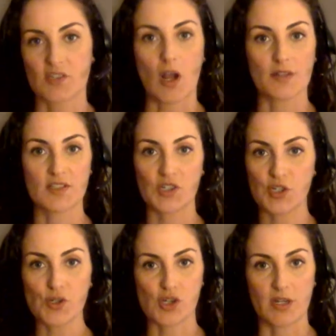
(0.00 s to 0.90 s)

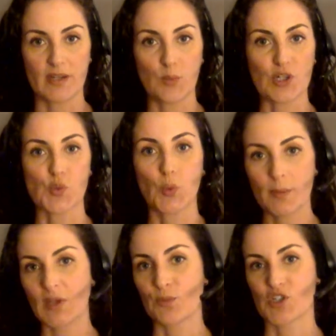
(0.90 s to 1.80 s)
Constitution, in which
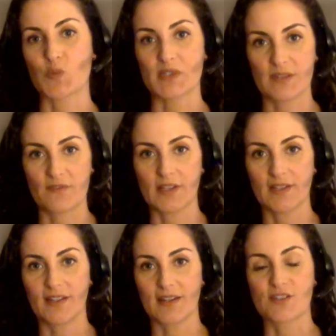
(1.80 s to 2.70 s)
women were
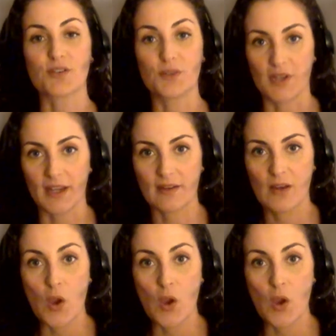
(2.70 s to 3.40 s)
specifically excluded,